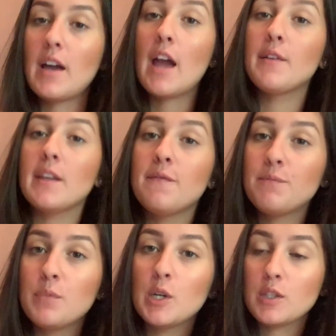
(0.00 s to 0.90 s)
already
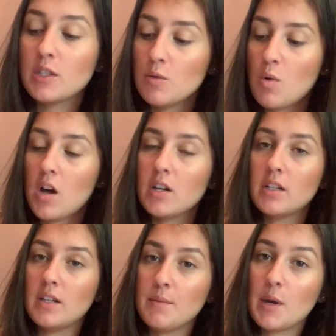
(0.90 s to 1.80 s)
put some
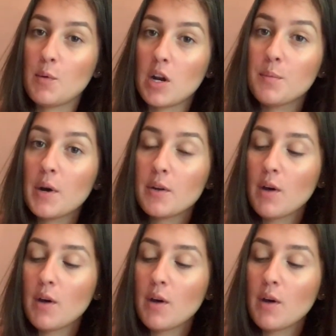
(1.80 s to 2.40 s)
water in my water bottle.